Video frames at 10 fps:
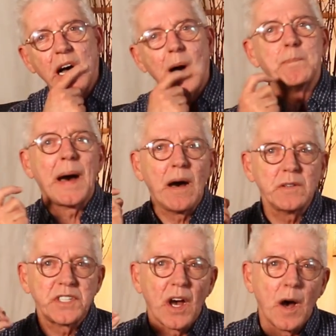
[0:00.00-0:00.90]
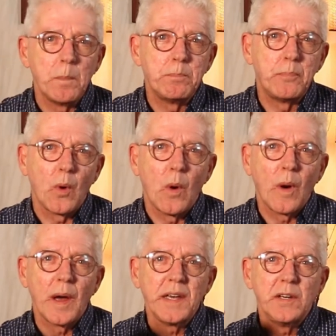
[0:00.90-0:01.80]
about a
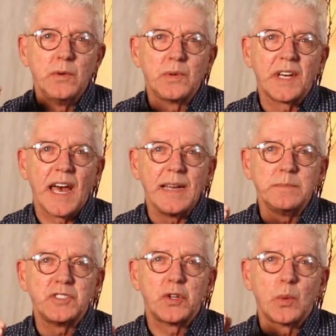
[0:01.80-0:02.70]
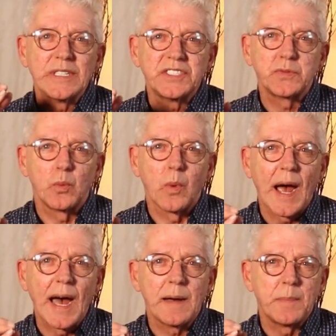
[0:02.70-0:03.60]
boy who came to his
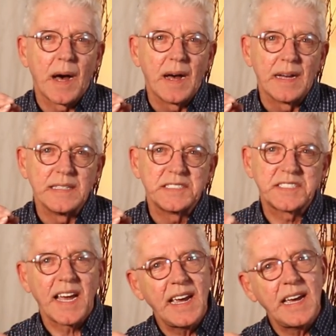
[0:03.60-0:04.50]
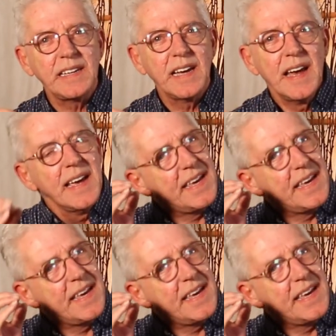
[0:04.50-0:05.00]
rabbi saying